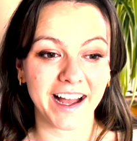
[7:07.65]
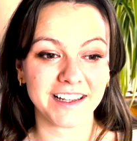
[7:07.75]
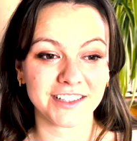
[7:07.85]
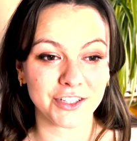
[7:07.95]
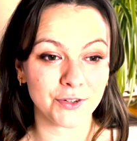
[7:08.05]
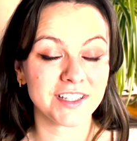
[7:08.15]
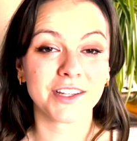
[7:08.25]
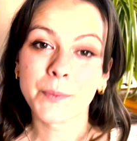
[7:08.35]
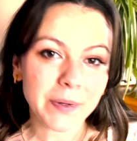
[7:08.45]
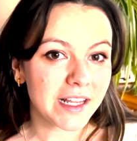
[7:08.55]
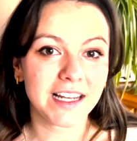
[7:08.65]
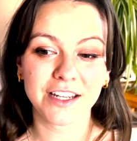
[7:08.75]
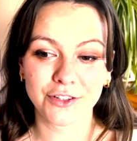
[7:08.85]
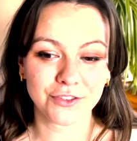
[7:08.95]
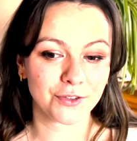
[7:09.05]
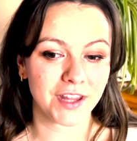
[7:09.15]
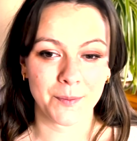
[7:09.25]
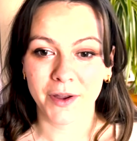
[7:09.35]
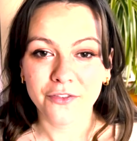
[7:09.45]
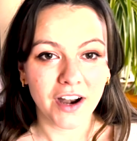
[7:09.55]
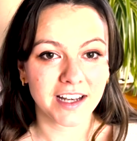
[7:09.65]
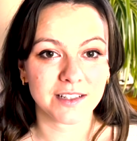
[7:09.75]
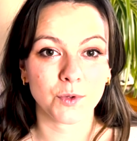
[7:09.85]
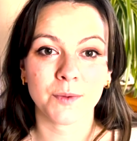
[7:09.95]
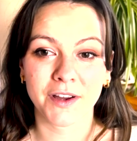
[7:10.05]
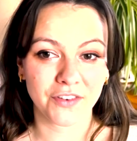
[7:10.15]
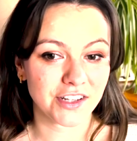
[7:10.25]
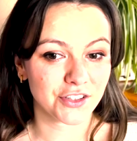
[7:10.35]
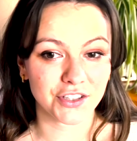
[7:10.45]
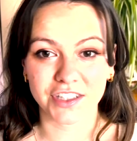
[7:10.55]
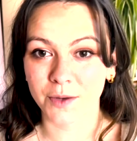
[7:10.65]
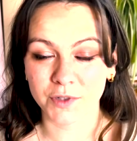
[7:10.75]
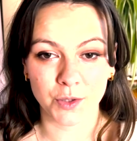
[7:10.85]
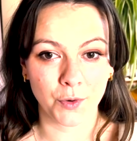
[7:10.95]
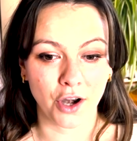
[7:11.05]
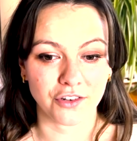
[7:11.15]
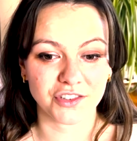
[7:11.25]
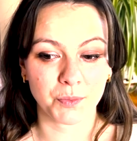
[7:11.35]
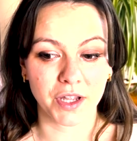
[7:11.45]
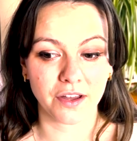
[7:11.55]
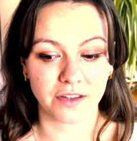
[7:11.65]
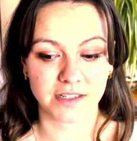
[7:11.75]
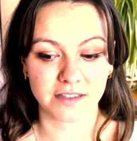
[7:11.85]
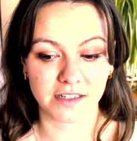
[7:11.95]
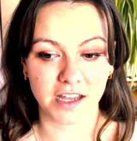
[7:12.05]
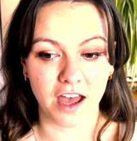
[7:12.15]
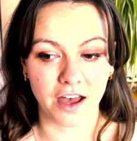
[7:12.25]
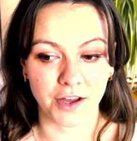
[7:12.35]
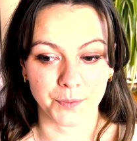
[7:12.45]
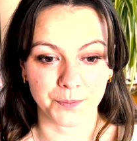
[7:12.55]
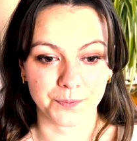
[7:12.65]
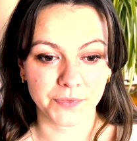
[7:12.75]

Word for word: so it's completely neutral that my friend one of my friends couldn't come to the brunch because um,